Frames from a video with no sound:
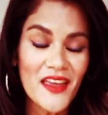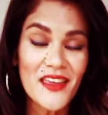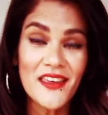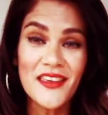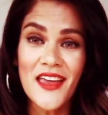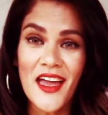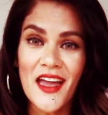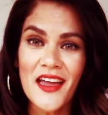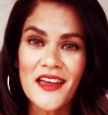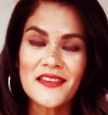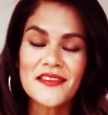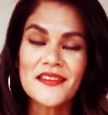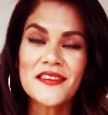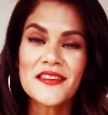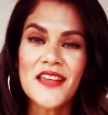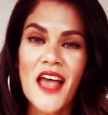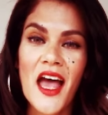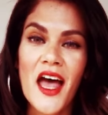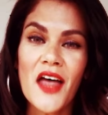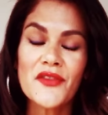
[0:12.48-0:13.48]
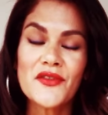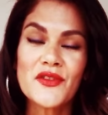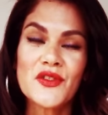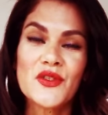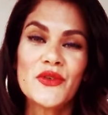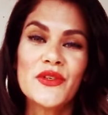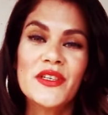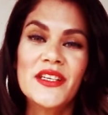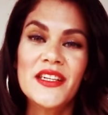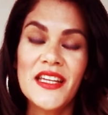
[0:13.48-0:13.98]
Yeah, South
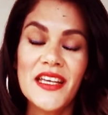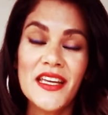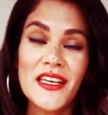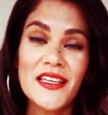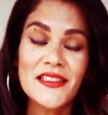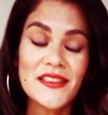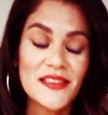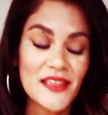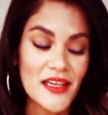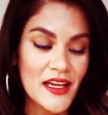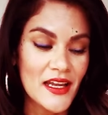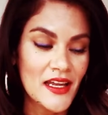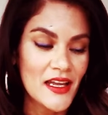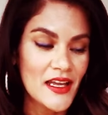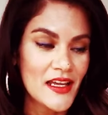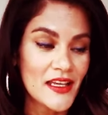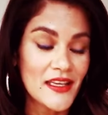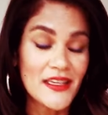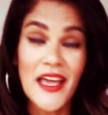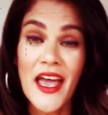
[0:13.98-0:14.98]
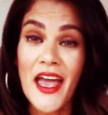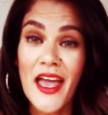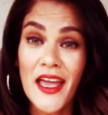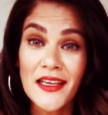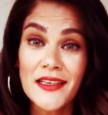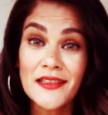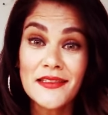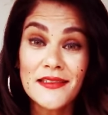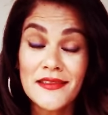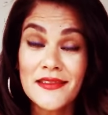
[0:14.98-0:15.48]
Sudanese
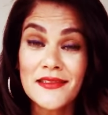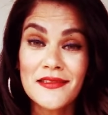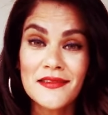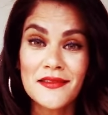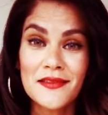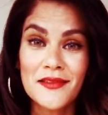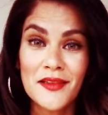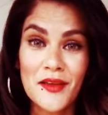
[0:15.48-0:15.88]
gangs,